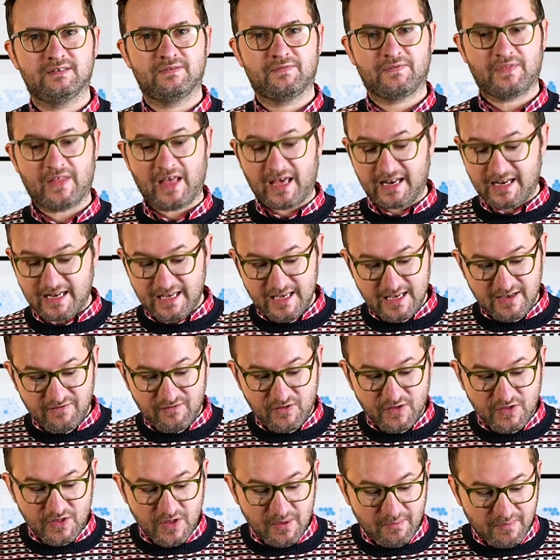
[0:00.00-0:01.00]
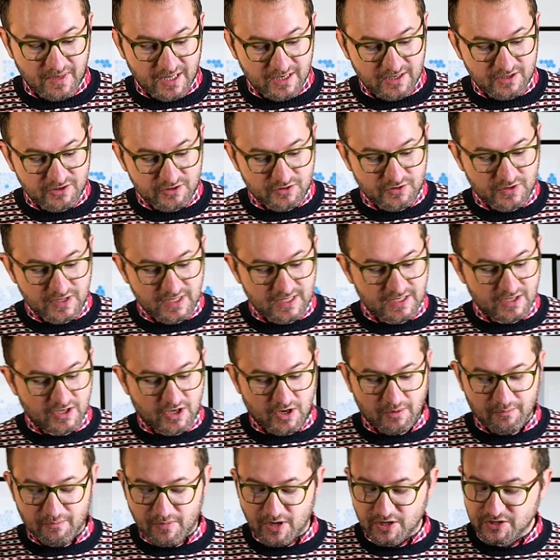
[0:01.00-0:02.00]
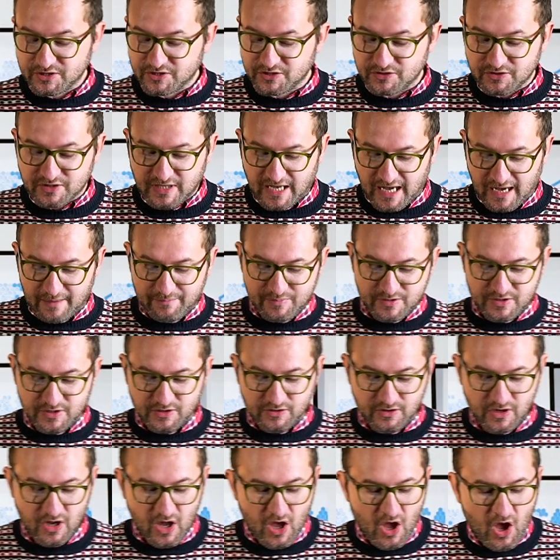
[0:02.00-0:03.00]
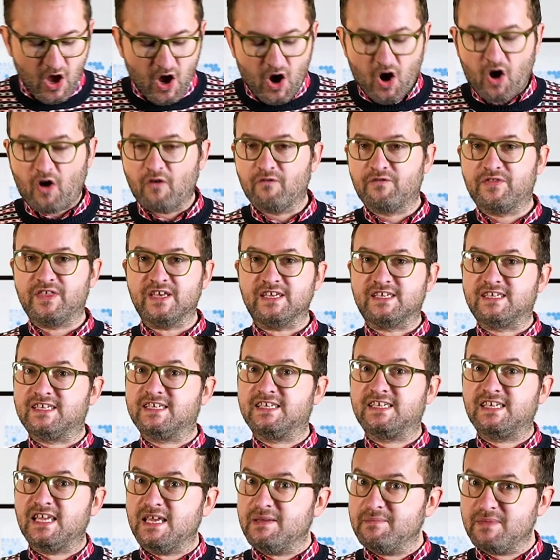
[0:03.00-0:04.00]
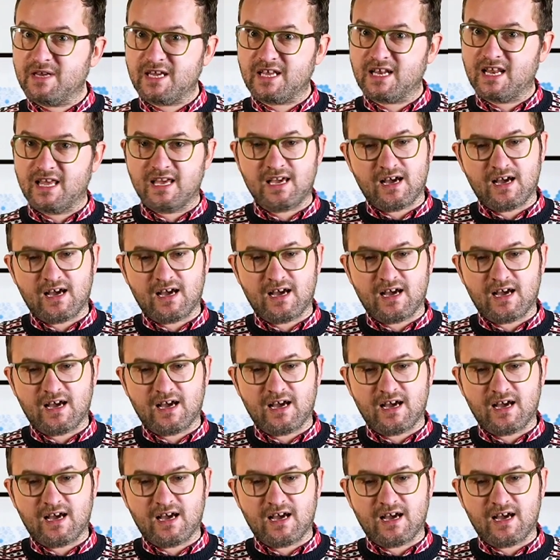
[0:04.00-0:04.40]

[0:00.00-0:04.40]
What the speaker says: That even the military and commercial capital of this seemingly